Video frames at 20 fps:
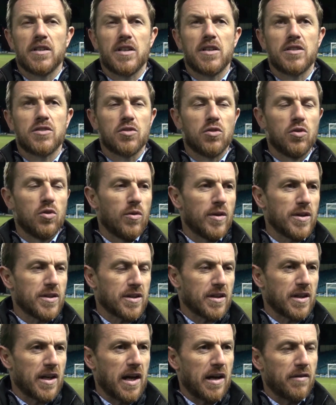it's always
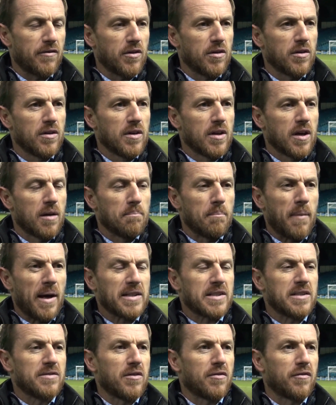going to have a
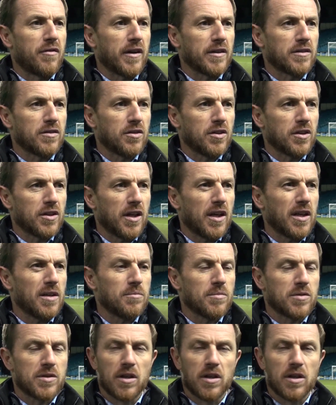massive effect on the game.